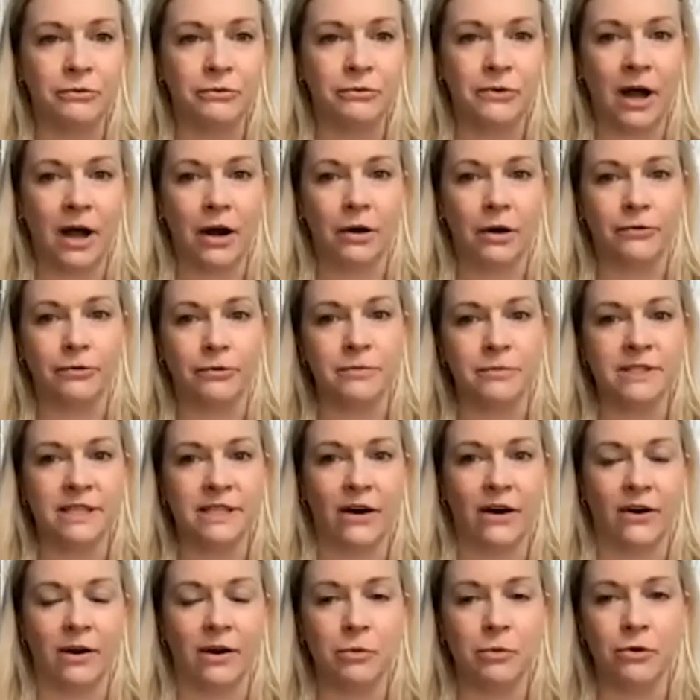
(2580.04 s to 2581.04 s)
fired from
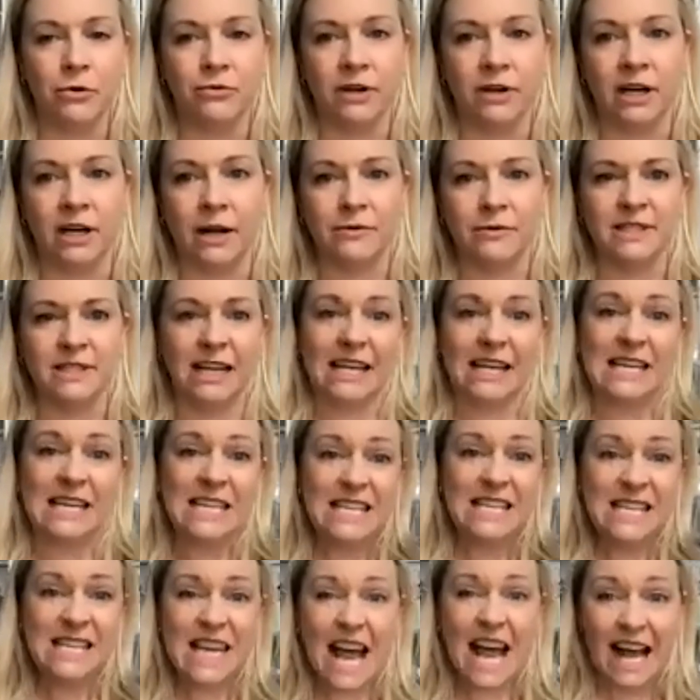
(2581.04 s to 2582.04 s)
Scary Movie. And I was like,
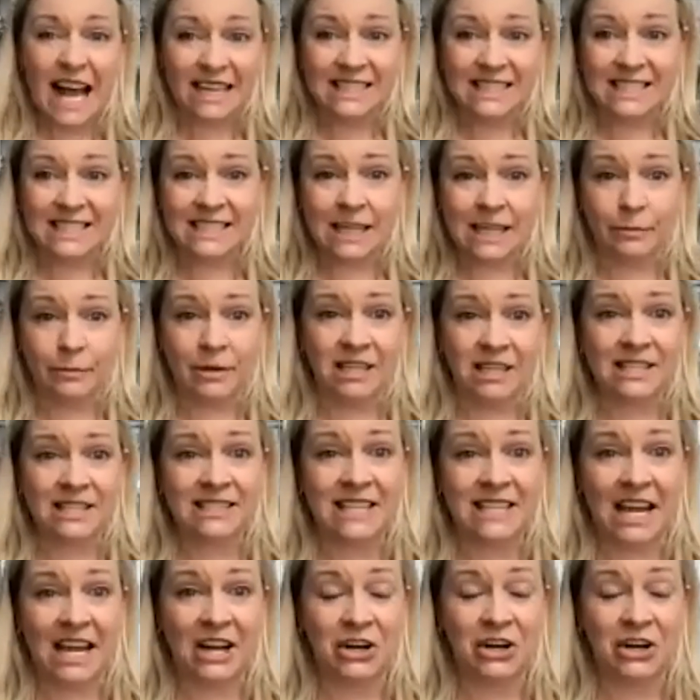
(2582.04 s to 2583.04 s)
yes, I'm going to stay in